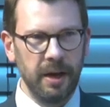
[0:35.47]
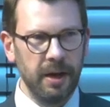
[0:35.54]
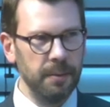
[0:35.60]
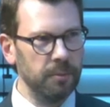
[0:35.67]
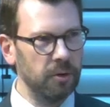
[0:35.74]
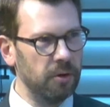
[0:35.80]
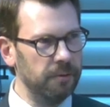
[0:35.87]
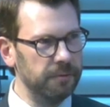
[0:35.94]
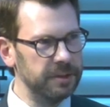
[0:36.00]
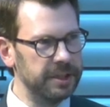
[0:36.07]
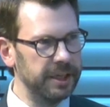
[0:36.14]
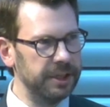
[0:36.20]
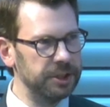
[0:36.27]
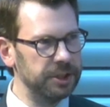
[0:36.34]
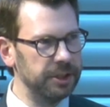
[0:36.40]

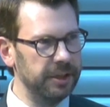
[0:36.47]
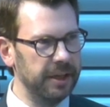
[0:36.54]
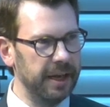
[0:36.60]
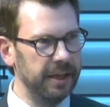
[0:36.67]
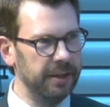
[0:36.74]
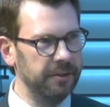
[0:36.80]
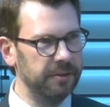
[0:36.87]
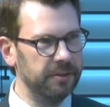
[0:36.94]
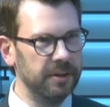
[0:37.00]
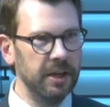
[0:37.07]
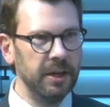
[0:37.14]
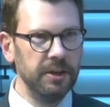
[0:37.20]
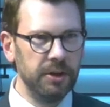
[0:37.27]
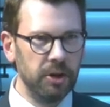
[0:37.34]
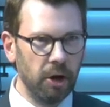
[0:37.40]
conversation and
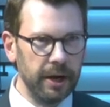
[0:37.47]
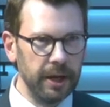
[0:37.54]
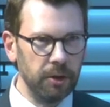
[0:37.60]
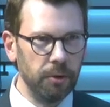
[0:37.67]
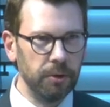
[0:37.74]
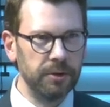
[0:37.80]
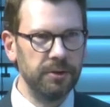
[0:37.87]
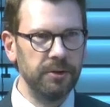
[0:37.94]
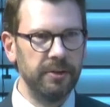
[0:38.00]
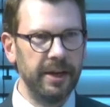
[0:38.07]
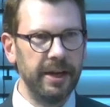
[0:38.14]
dialogue today.